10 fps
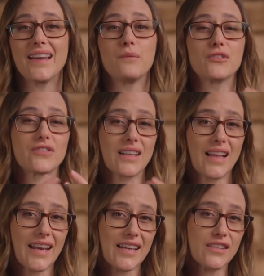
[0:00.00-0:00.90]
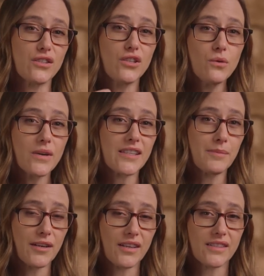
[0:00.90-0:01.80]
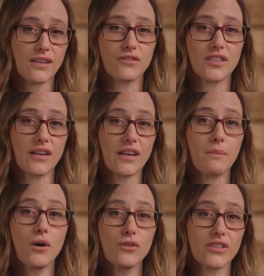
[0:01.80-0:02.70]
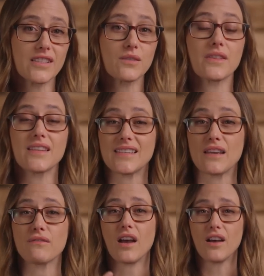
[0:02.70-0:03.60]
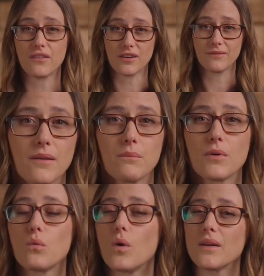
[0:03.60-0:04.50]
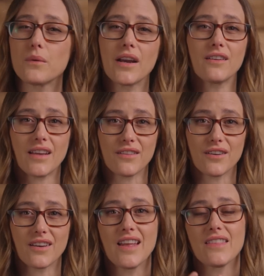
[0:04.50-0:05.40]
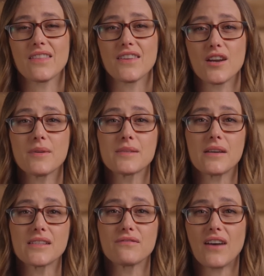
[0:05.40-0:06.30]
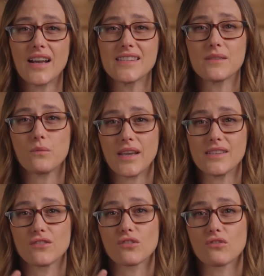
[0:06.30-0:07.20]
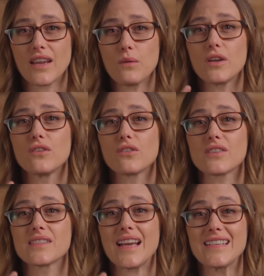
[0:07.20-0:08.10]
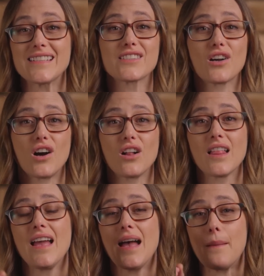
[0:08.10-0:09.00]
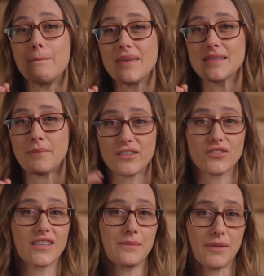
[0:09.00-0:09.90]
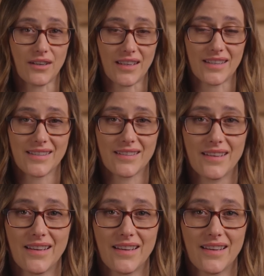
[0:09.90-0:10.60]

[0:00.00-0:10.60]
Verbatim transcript: in which the client has a new experience of sharing emotions with a safe other. But one way or another, the therapist must find some ways to create what neuroscientists call a mismatch experience